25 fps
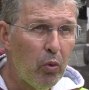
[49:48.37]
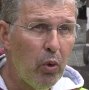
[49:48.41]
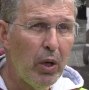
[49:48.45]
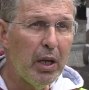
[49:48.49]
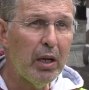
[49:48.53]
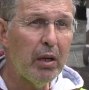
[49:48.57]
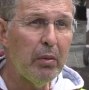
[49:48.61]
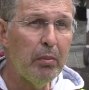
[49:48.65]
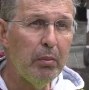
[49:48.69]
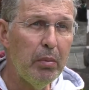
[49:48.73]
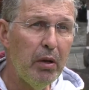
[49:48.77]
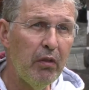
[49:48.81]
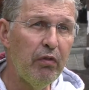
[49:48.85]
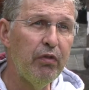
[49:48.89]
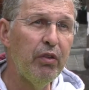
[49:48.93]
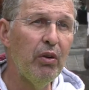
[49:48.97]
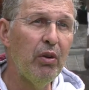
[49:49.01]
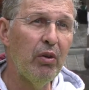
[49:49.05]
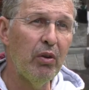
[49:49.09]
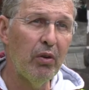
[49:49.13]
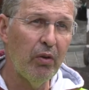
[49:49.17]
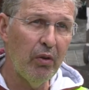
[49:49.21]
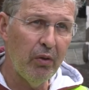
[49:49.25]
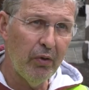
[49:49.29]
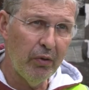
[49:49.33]
week
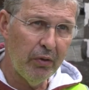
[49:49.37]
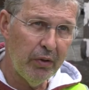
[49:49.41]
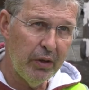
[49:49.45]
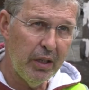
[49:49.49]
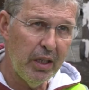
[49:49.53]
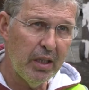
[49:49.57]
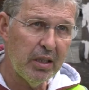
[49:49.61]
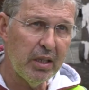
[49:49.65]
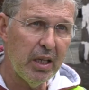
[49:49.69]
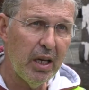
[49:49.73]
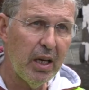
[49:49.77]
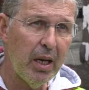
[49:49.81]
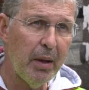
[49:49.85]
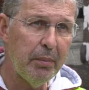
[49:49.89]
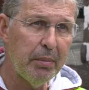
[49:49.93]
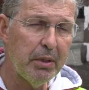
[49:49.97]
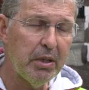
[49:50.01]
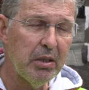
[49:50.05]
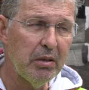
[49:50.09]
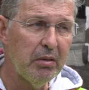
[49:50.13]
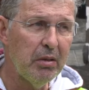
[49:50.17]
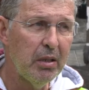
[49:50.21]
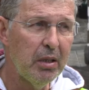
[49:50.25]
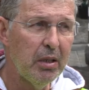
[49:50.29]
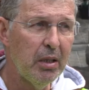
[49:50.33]
before of this
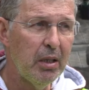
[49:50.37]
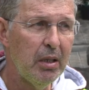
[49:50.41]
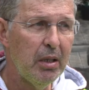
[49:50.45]
eruption,